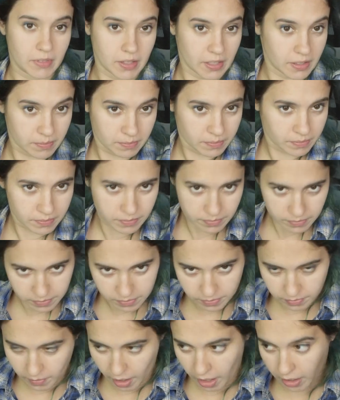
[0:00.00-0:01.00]
that
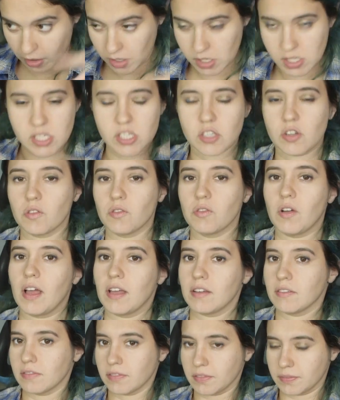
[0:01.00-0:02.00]
I could
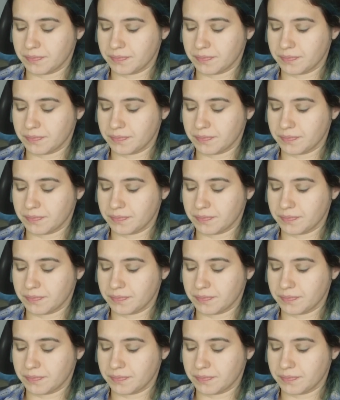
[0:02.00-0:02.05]
survive.